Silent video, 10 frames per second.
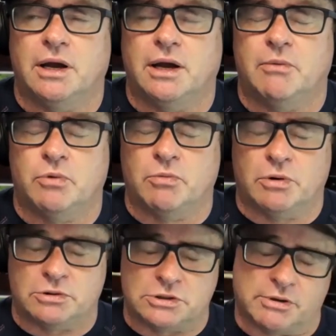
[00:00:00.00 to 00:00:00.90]

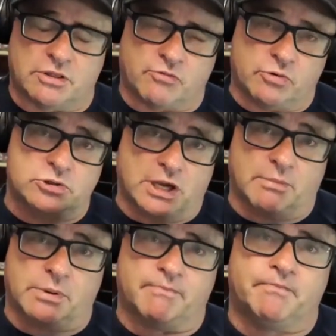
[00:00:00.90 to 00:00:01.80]
Through
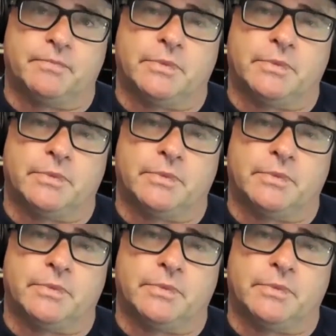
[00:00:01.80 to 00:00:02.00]
Chaplin.